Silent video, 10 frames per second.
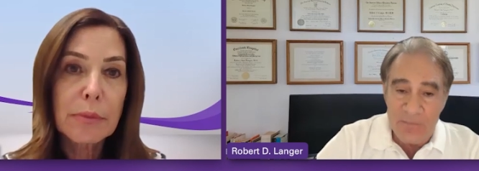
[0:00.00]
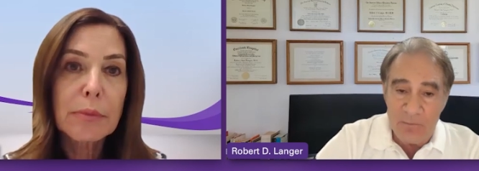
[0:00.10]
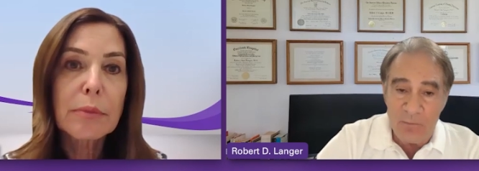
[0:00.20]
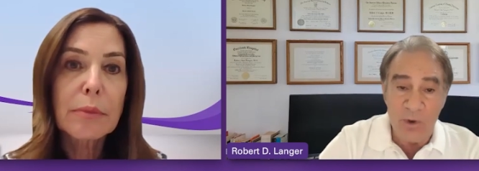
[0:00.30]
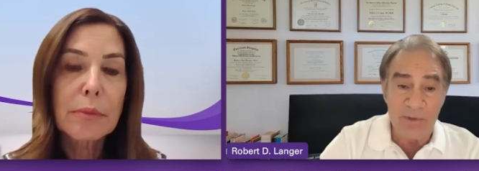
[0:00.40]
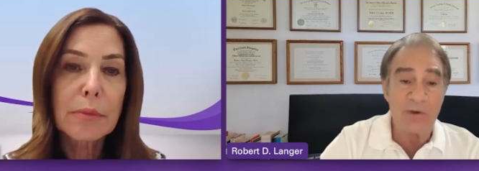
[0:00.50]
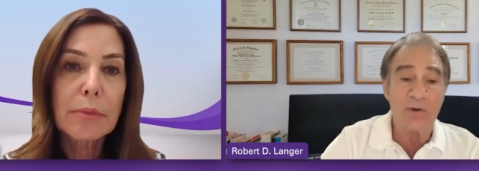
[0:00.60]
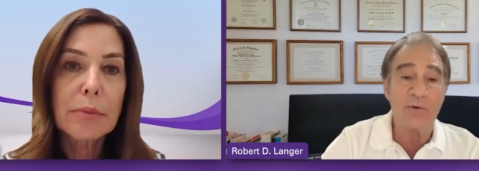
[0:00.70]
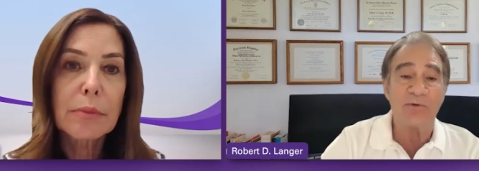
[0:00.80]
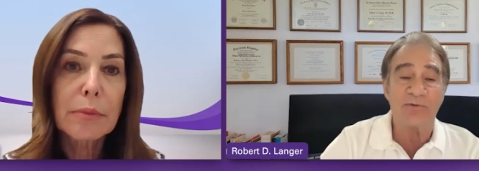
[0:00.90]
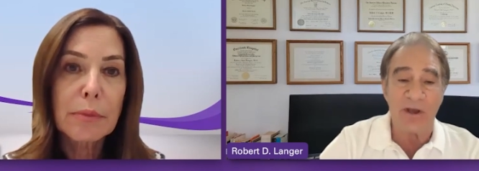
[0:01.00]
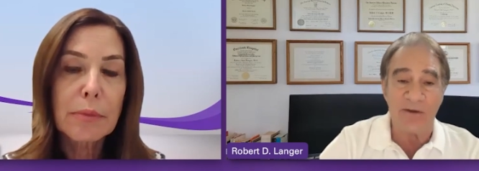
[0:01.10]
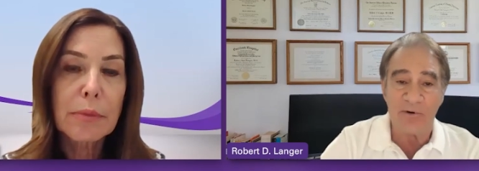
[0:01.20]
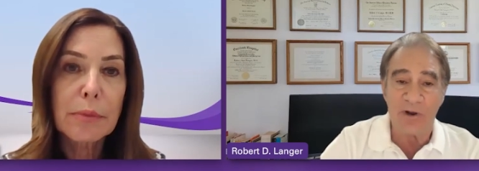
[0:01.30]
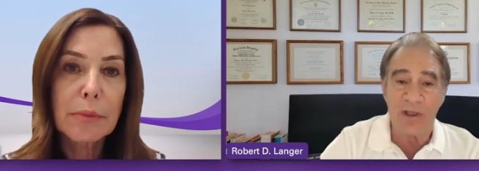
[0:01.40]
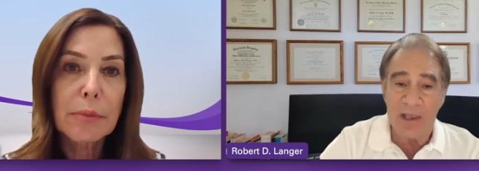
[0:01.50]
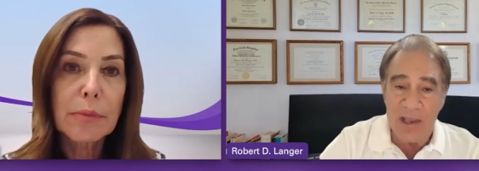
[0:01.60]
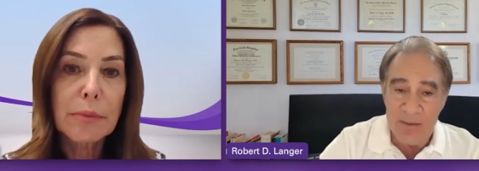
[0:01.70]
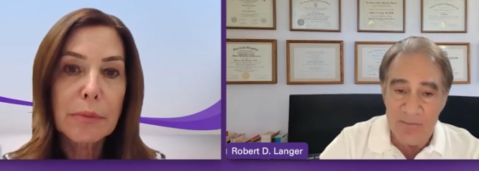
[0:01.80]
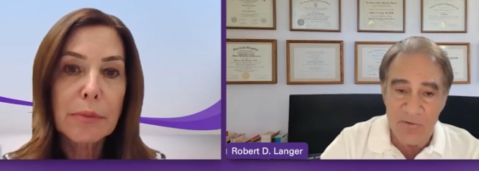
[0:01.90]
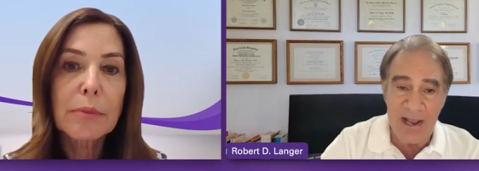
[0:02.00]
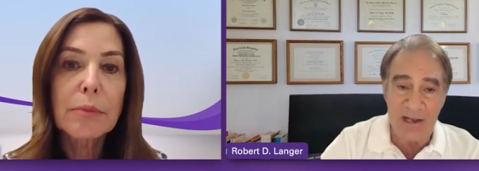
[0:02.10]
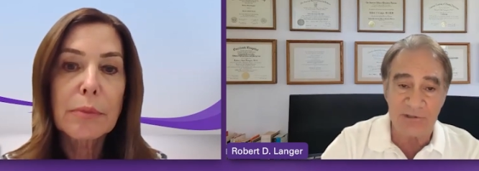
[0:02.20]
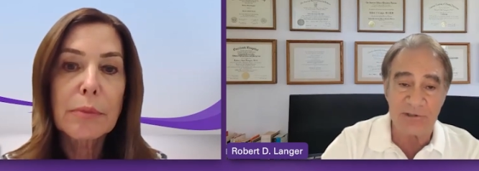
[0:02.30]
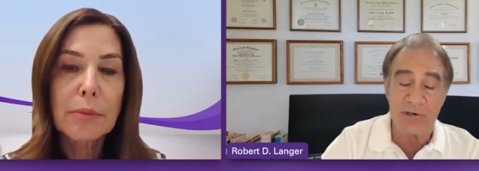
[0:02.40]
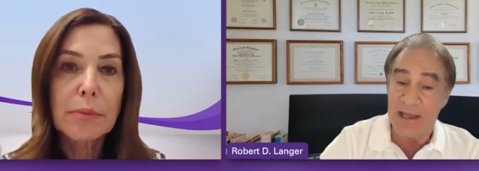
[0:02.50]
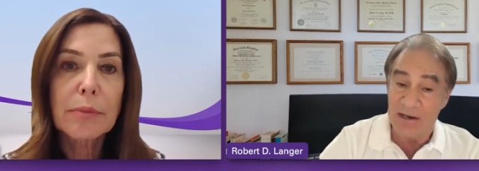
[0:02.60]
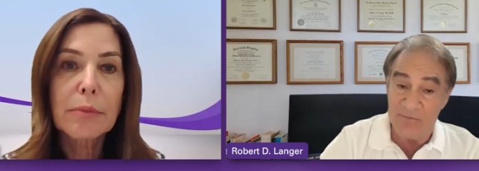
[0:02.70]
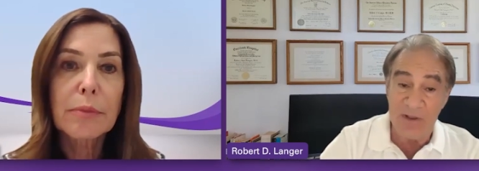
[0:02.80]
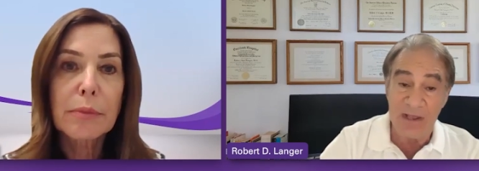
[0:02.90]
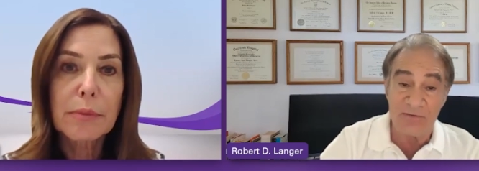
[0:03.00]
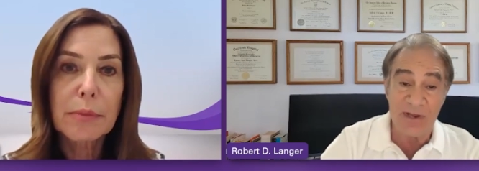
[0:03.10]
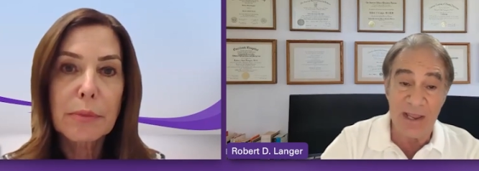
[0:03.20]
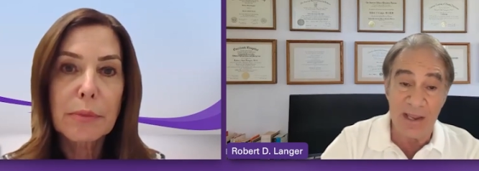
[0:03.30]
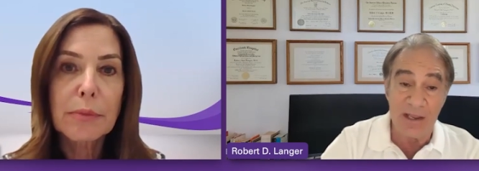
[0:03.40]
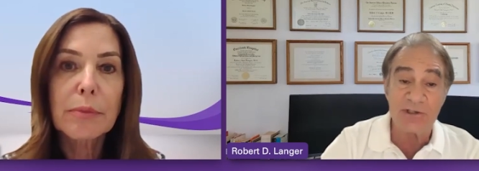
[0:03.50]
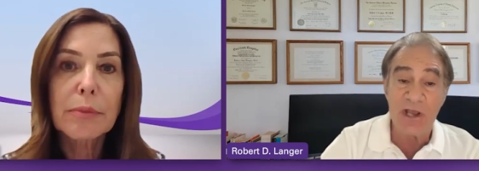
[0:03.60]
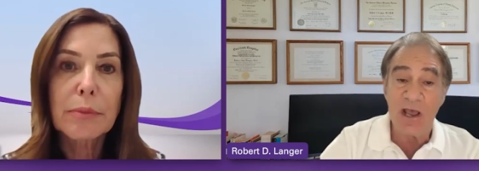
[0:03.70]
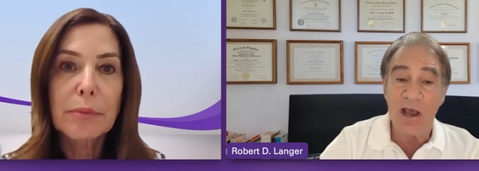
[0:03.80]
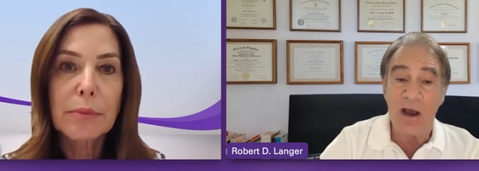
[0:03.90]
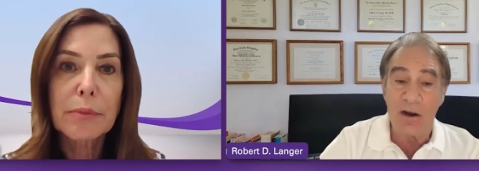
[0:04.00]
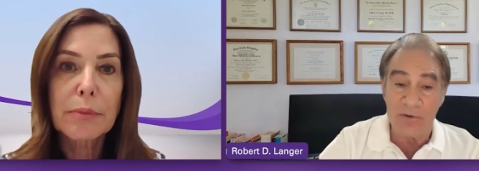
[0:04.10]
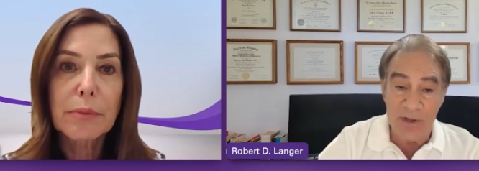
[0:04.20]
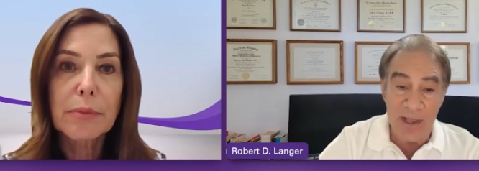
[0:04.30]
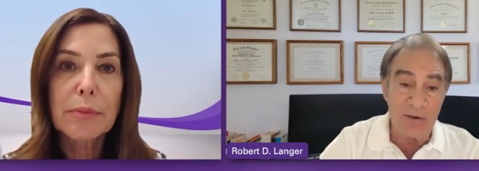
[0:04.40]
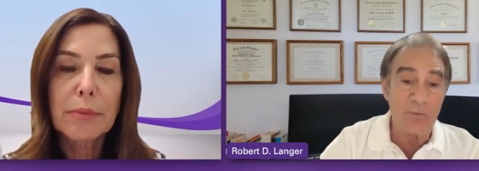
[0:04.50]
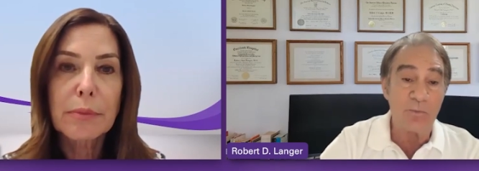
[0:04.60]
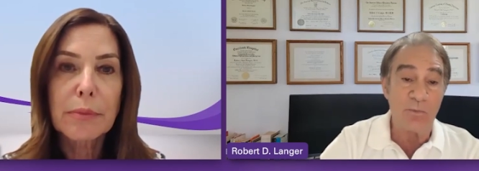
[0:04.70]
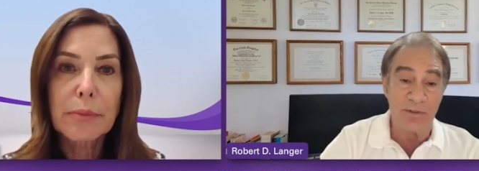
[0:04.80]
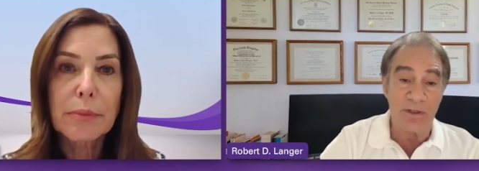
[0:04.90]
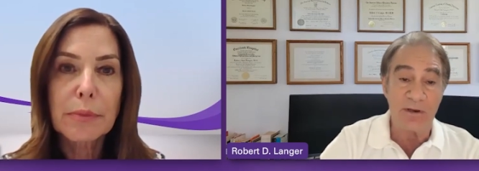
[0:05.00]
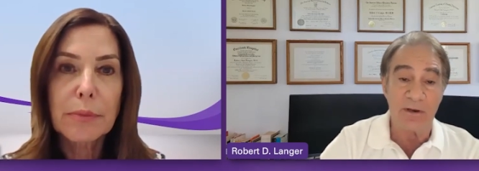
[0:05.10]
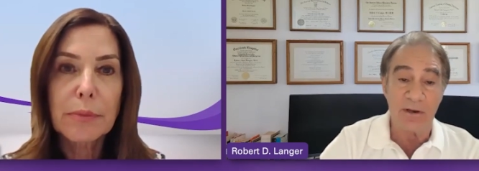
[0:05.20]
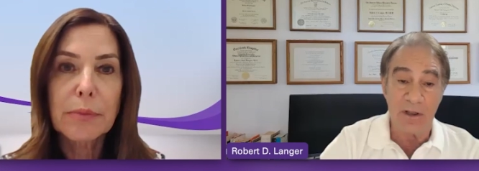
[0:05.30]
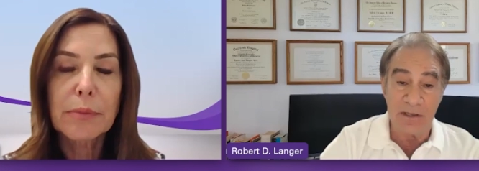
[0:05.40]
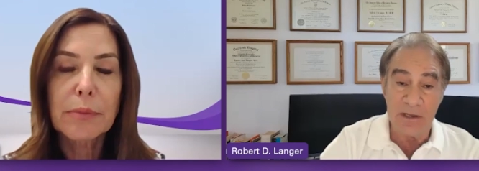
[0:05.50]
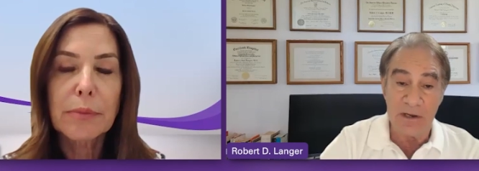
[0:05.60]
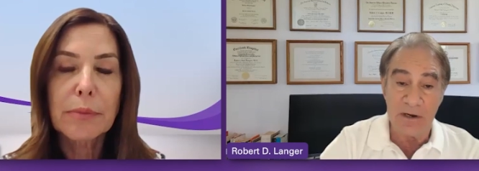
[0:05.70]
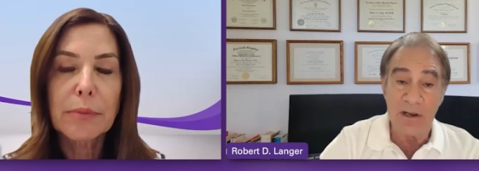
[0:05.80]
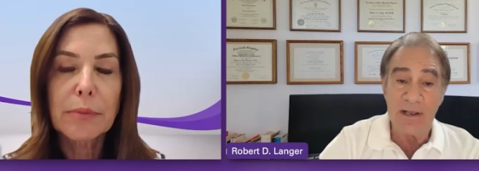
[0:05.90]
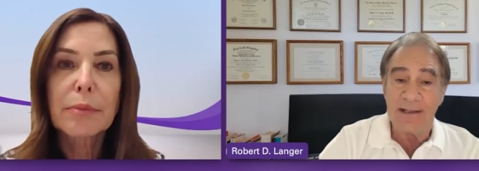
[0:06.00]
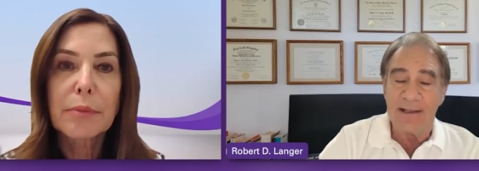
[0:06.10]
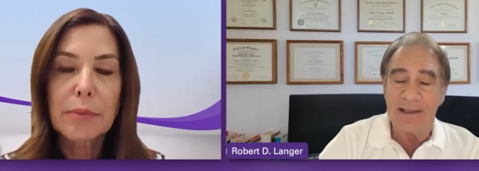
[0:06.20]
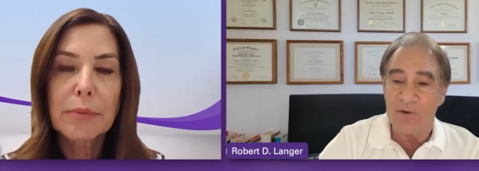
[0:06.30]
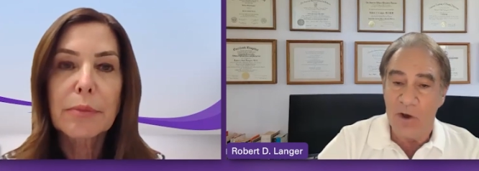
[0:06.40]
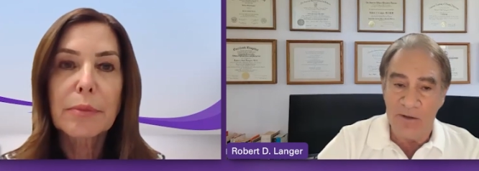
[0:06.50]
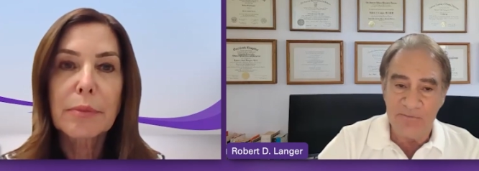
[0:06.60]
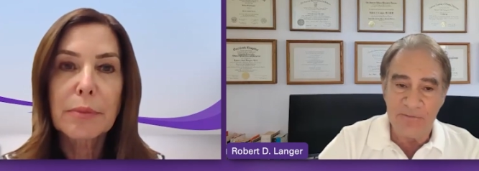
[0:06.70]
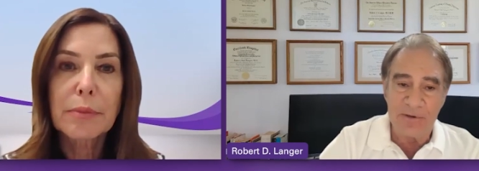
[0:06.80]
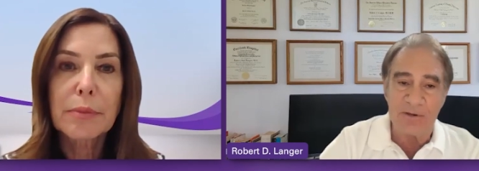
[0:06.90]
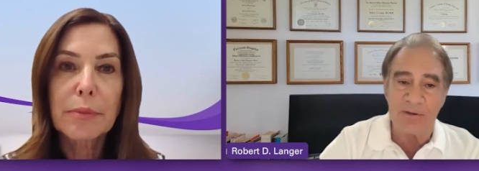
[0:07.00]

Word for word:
Speaker 1: women who suffer a hip fracture at advanced age are dead within a year. And often